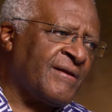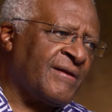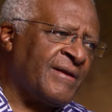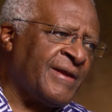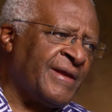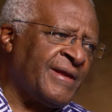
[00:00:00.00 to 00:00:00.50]

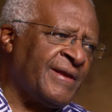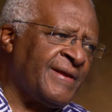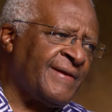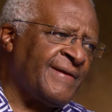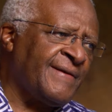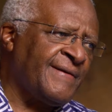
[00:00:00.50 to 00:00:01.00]

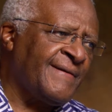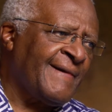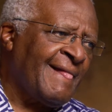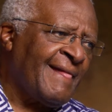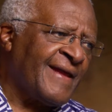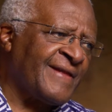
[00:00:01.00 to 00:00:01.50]
He
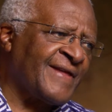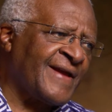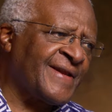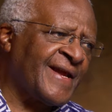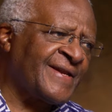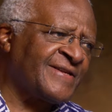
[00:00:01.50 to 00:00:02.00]

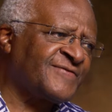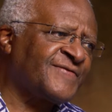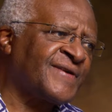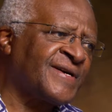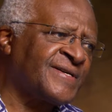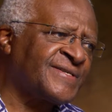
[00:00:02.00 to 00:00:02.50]
then had his
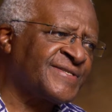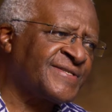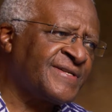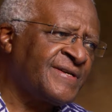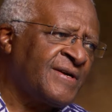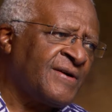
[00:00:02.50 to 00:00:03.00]

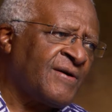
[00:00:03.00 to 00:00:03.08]
first,